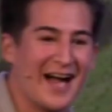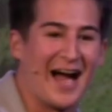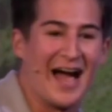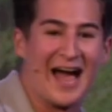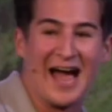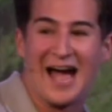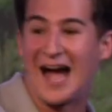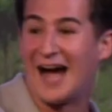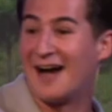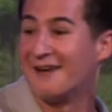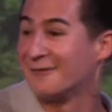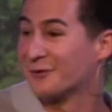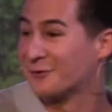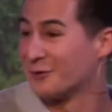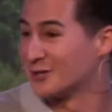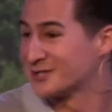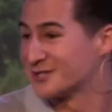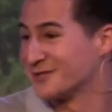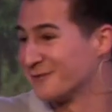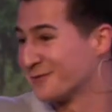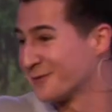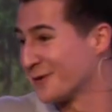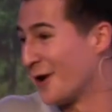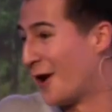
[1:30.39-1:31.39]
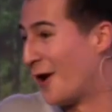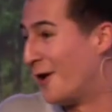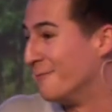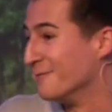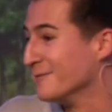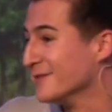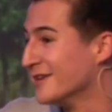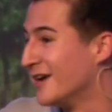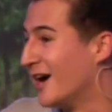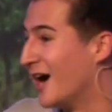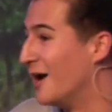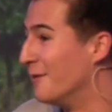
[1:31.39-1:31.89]
I have a question for y'all.
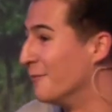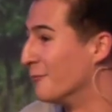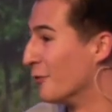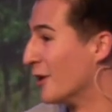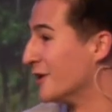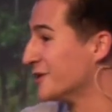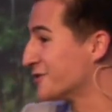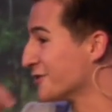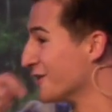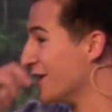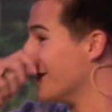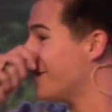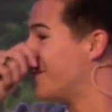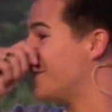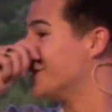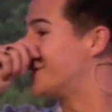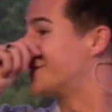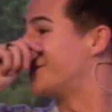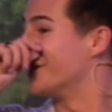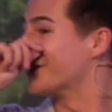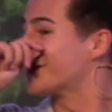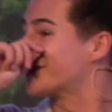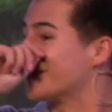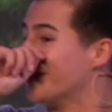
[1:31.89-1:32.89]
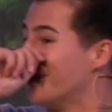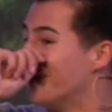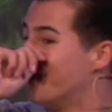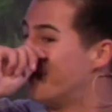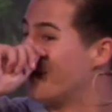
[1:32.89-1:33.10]
Raise your hand if you took some